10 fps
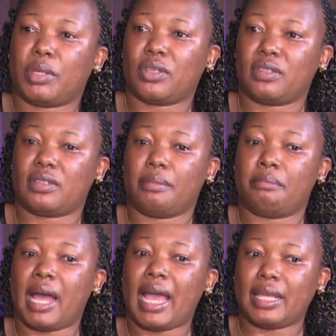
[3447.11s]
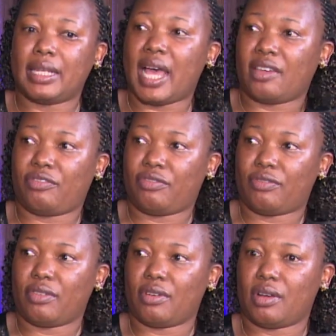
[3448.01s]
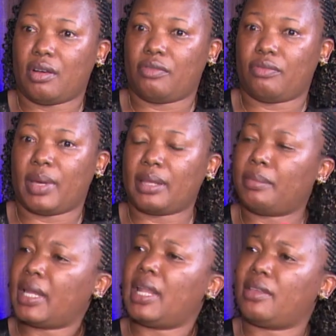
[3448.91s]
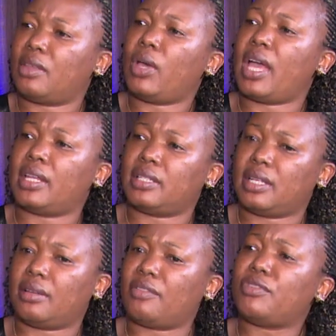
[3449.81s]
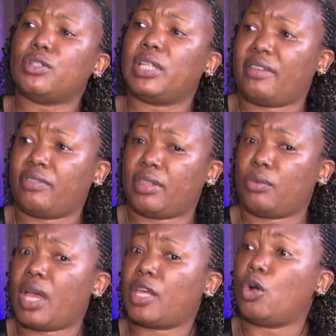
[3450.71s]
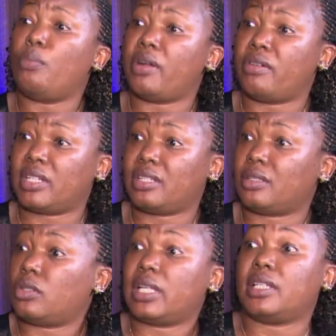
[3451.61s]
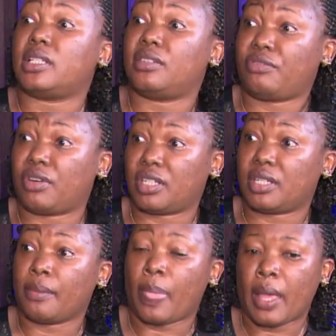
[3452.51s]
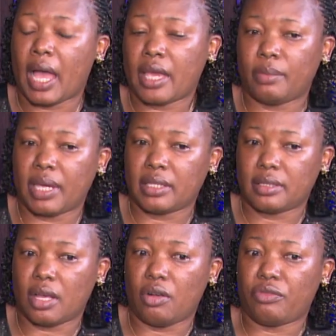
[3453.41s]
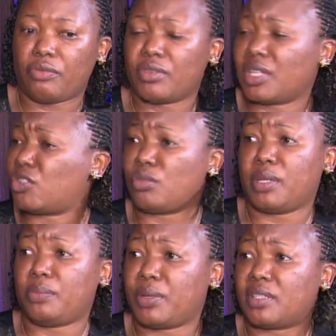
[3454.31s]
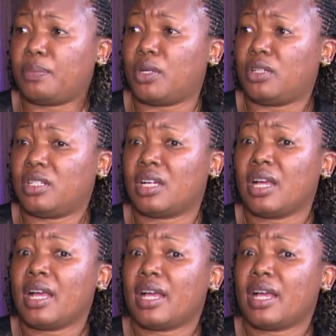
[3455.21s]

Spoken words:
because my life of my life, the way I understand, I view life and the way I operate is totally different. I know myself, extremely principled,